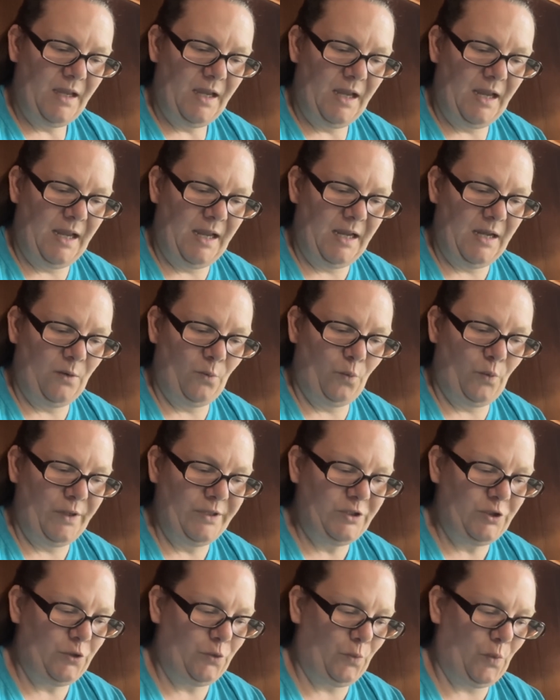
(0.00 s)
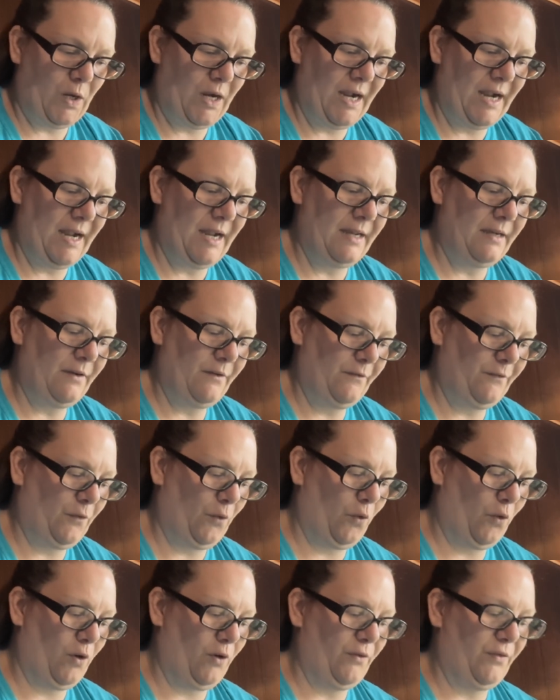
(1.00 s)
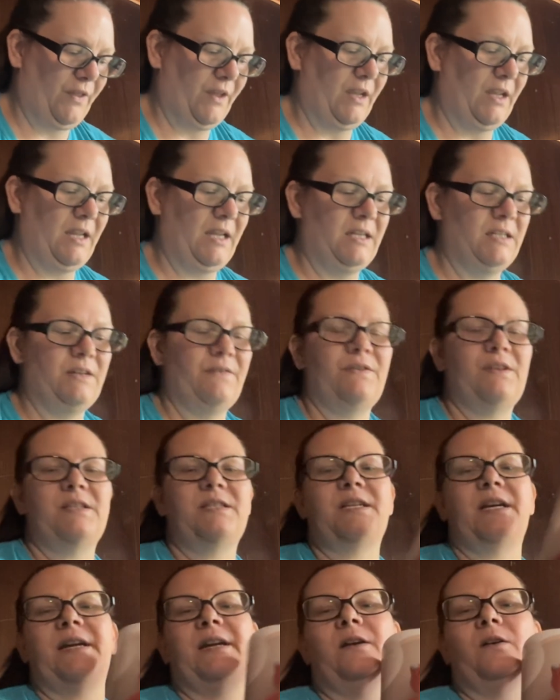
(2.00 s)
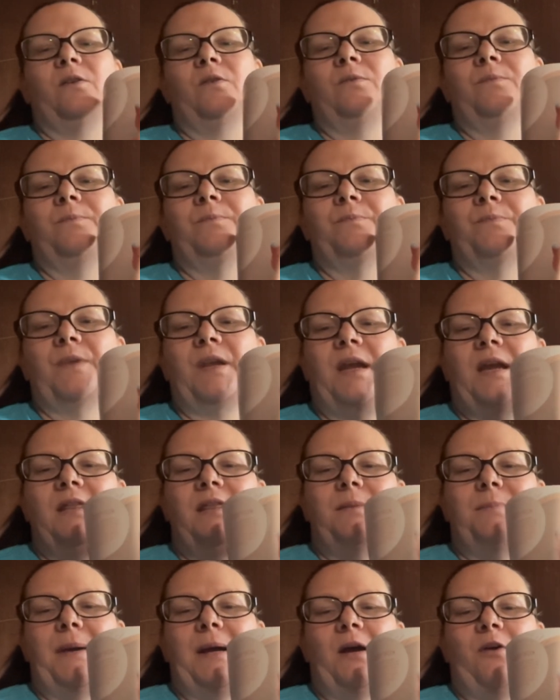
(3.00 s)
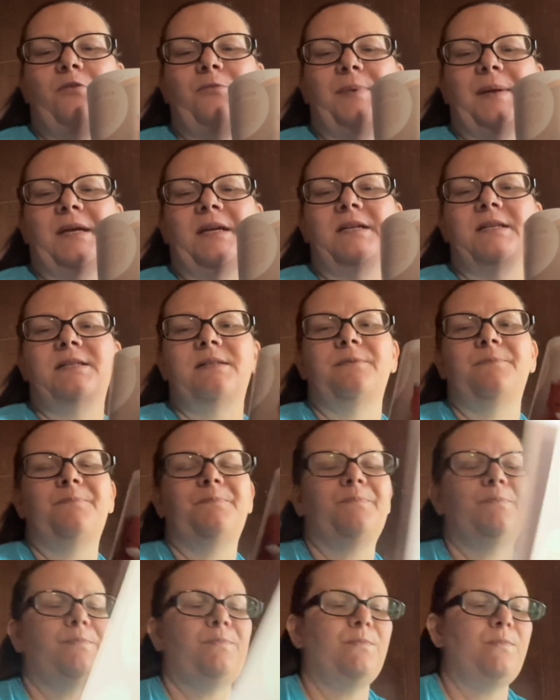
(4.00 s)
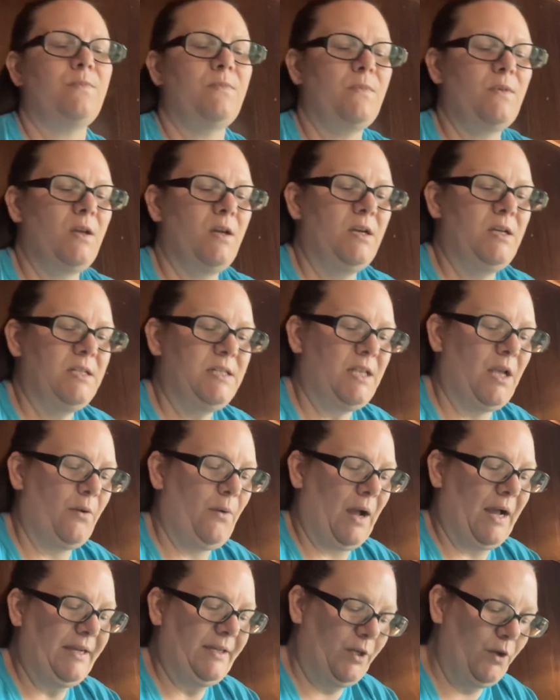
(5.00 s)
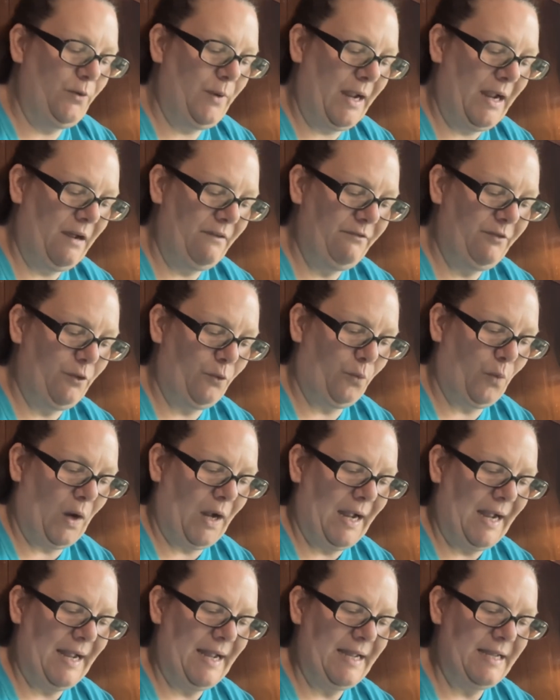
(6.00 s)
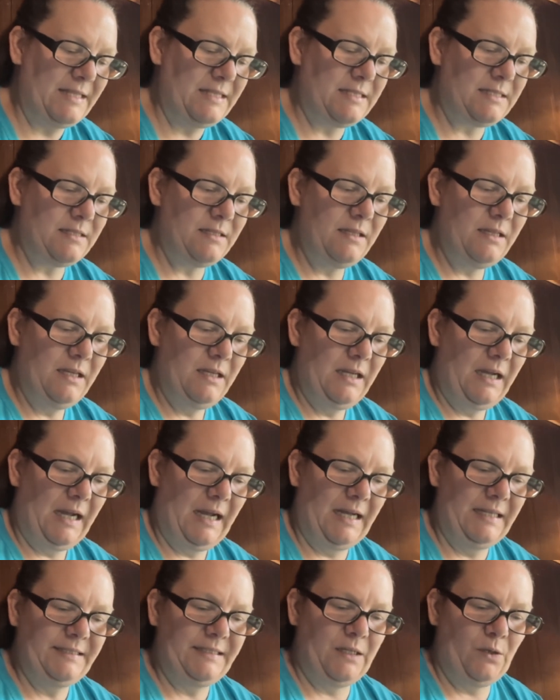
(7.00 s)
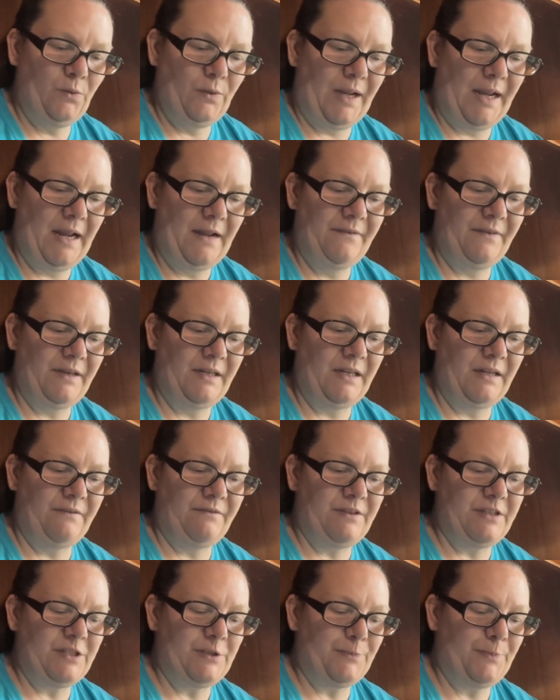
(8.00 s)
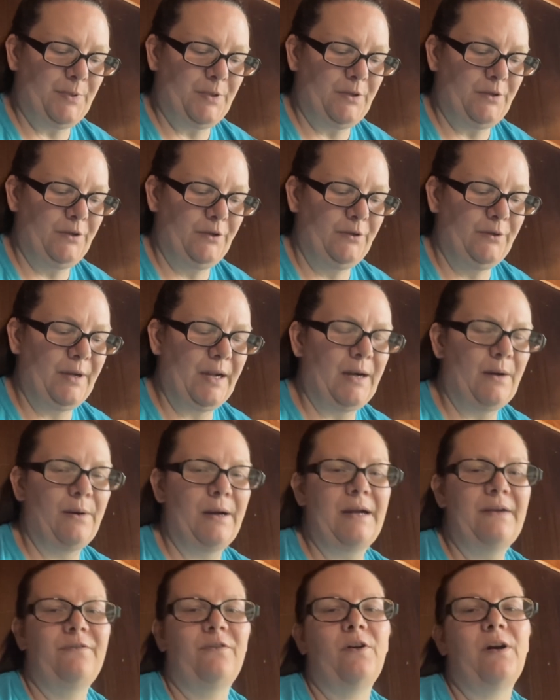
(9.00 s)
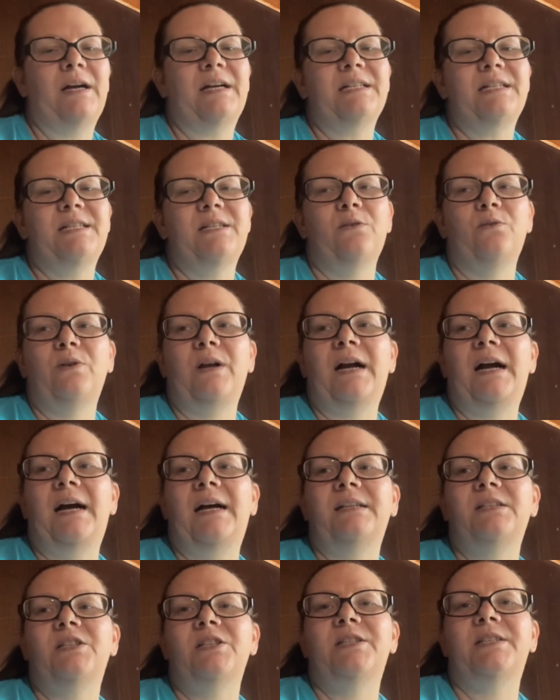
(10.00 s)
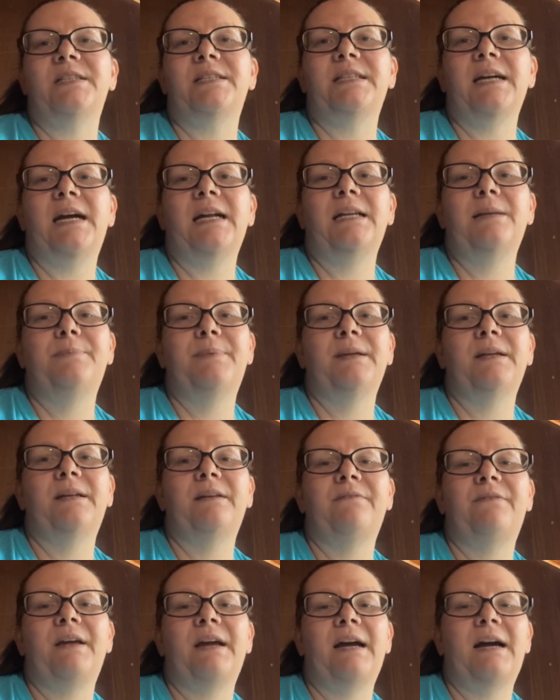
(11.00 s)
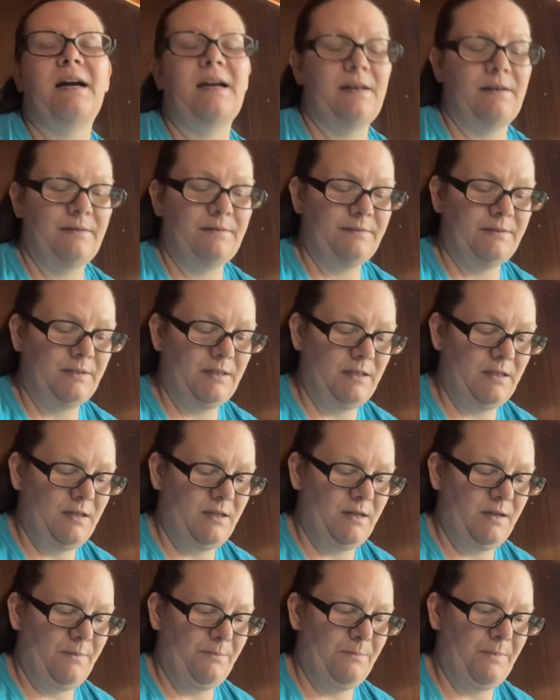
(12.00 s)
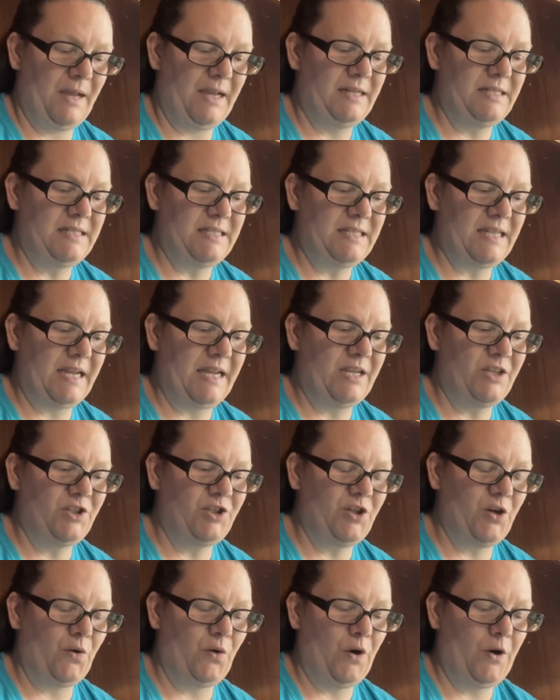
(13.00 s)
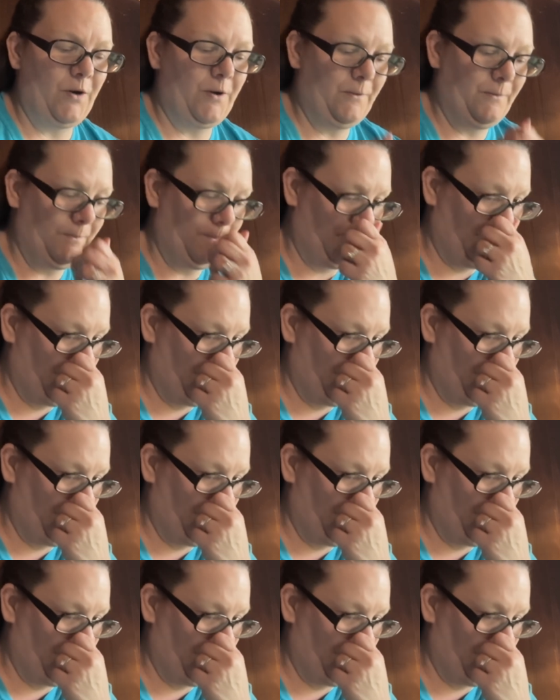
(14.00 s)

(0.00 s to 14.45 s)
and winter white for the end of the tail and the mouthpiece. So I do have the white. I don't have any of this pewter. However, I still got just a tiny bit of that Mainstays yarn